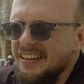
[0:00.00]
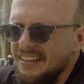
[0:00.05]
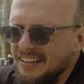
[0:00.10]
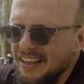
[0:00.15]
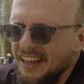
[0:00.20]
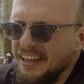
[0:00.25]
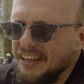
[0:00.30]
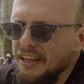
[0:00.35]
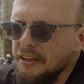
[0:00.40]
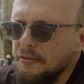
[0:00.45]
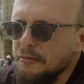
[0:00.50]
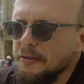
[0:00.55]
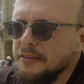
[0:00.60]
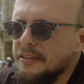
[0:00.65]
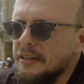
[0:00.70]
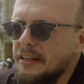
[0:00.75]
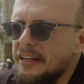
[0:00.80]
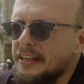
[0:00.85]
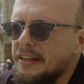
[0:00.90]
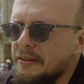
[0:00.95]
like it was
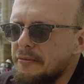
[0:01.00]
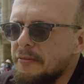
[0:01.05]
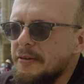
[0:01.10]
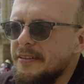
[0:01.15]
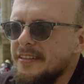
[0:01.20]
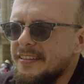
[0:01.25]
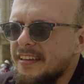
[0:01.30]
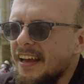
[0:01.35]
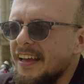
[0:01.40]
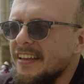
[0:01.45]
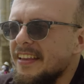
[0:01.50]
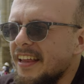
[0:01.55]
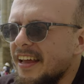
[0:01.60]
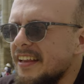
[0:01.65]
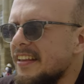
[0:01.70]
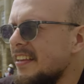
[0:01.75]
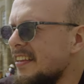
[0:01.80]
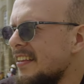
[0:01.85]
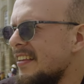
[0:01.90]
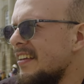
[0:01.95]
a little bit sad that
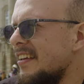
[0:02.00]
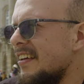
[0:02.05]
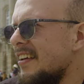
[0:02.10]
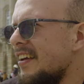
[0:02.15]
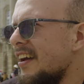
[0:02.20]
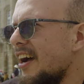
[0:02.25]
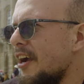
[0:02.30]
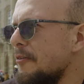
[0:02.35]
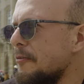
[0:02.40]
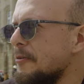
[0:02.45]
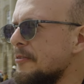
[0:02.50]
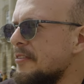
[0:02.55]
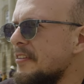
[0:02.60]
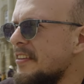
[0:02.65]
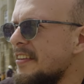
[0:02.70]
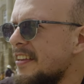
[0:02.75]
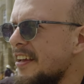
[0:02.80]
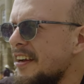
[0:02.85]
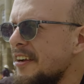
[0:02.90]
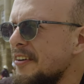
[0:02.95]
I
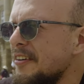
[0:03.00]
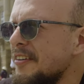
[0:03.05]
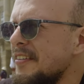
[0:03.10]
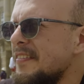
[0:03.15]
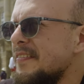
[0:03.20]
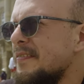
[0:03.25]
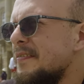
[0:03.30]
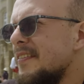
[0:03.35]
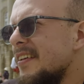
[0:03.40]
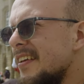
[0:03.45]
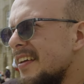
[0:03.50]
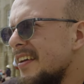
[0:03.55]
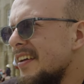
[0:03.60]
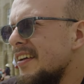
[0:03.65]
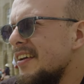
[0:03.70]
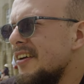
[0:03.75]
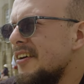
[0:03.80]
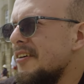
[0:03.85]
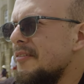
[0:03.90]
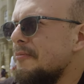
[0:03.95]
wasn't there.
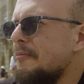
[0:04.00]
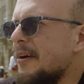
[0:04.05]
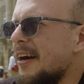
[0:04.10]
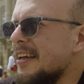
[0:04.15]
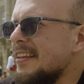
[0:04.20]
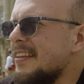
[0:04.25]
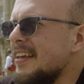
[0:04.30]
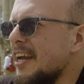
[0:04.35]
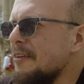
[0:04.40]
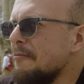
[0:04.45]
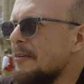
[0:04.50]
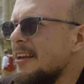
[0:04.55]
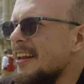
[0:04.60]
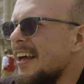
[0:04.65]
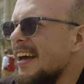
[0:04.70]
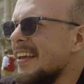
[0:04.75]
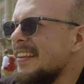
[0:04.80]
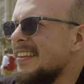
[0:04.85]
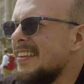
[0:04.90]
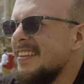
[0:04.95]
But I'm
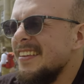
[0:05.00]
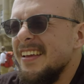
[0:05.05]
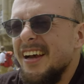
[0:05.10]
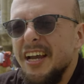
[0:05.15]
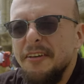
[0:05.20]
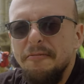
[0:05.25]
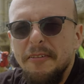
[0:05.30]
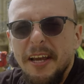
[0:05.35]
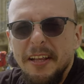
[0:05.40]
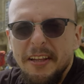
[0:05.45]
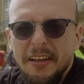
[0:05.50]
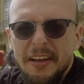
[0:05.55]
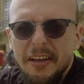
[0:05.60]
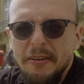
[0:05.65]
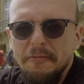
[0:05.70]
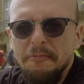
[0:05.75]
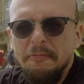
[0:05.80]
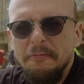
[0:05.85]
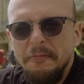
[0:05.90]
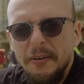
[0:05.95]
glad I met
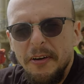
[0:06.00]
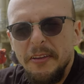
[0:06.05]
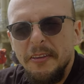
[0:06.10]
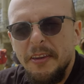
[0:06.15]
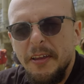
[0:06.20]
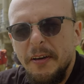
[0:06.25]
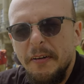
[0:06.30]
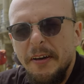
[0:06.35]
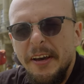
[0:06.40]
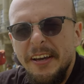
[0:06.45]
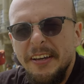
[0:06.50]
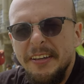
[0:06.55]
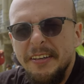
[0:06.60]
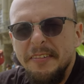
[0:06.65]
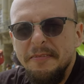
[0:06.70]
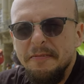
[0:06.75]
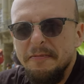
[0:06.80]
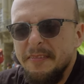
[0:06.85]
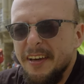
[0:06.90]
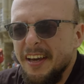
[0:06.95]
him on the way,
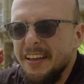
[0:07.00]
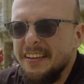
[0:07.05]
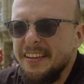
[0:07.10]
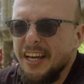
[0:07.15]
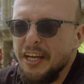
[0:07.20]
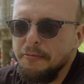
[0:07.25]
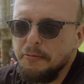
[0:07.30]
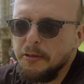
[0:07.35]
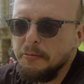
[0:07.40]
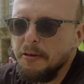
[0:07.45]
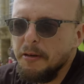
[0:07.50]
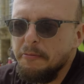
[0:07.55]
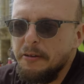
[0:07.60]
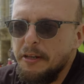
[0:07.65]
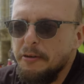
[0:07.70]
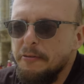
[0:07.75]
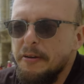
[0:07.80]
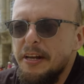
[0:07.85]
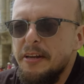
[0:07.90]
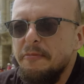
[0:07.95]
and I
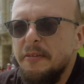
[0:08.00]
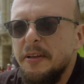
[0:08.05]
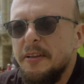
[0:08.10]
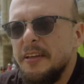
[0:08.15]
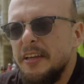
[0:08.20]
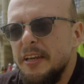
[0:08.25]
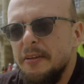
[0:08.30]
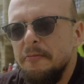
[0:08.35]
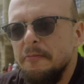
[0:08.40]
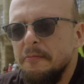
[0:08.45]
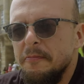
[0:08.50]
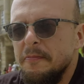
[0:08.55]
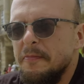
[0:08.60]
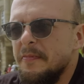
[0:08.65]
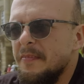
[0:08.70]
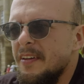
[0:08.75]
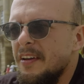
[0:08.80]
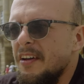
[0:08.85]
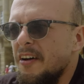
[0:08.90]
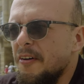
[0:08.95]
probably will meet him
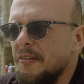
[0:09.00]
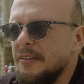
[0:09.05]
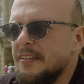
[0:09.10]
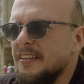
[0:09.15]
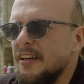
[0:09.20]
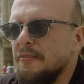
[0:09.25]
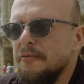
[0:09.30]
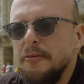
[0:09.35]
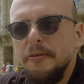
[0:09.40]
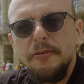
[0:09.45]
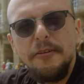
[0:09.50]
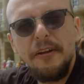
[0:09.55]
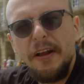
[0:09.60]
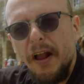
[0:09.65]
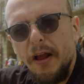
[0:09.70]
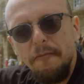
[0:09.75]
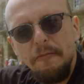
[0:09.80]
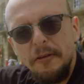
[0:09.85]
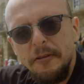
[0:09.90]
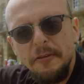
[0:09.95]
on some future
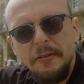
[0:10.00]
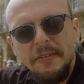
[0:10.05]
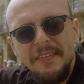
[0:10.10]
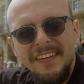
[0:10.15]
Camino.